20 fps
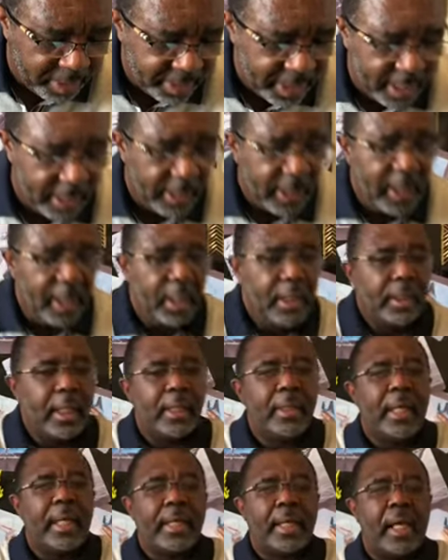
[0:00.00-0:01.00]
today.
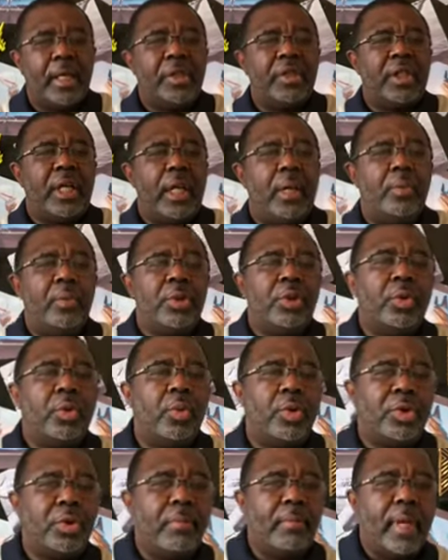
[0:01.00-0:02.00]
They, they can't stand with you
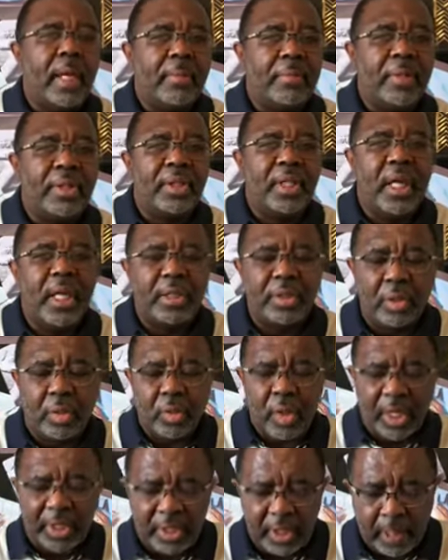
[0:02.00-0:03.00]
when you make mistakes. So
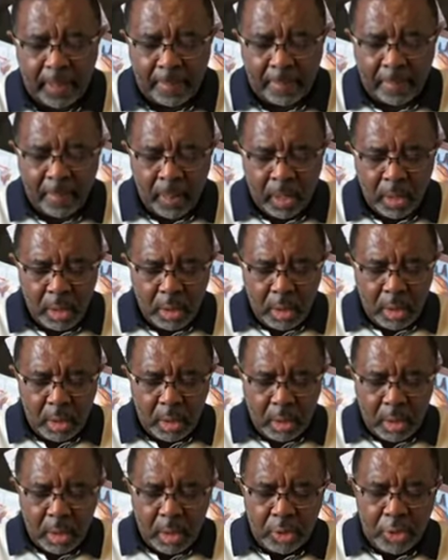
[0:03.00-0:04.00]
watch now.
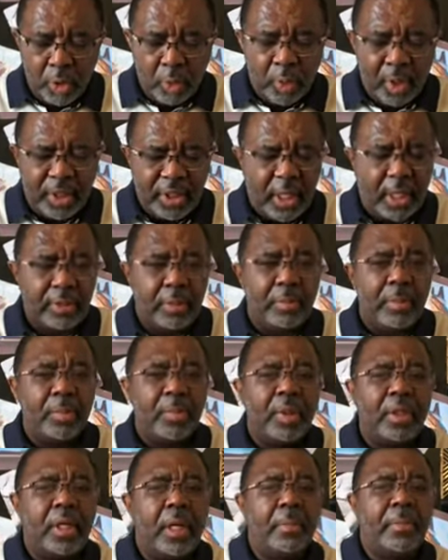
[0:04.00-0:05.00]
Two weeks after me
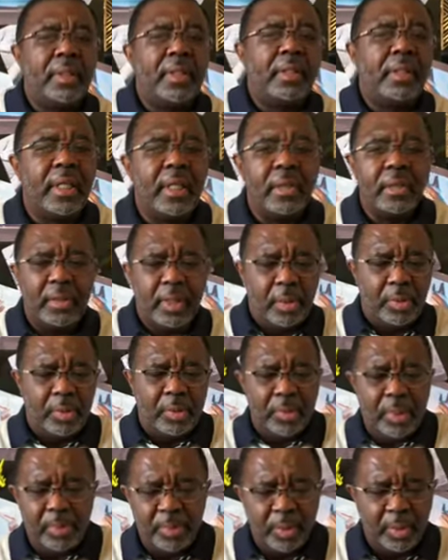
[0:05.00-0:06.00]
becoming a leader, there was
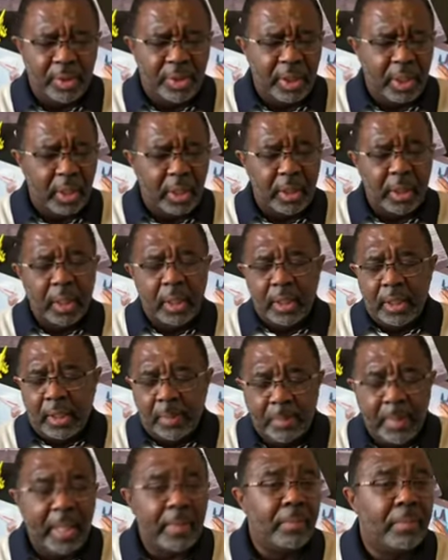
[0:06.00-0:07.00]
people who said,
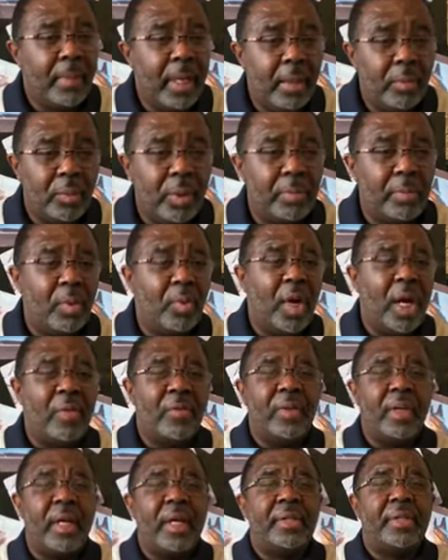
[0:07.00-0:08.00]
met met with my
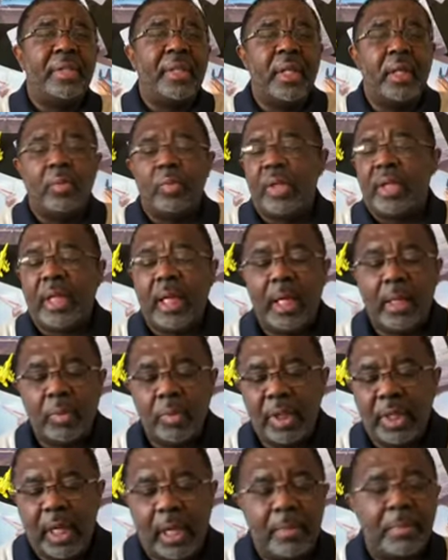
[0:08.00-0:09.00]
wife and I and said, we can't
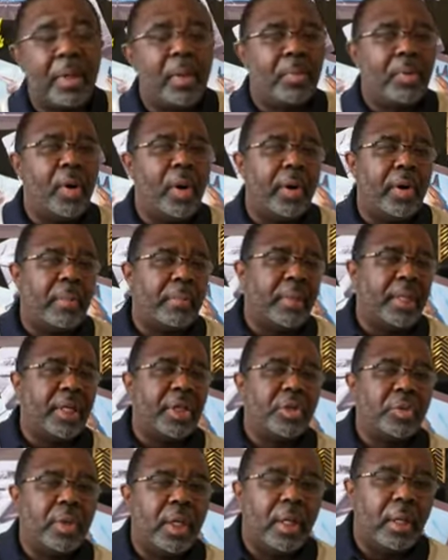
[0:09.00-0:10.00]
we can't be a part of the
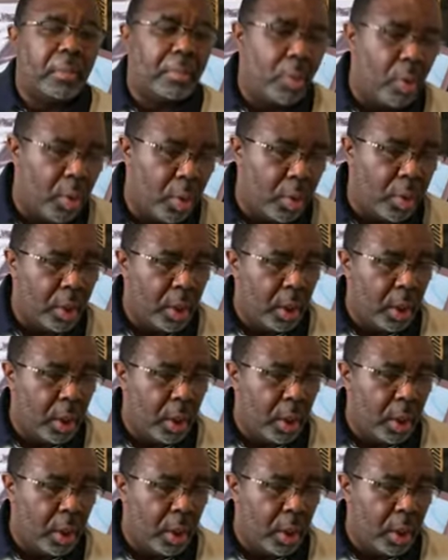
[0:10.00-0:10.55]
ministry anymore.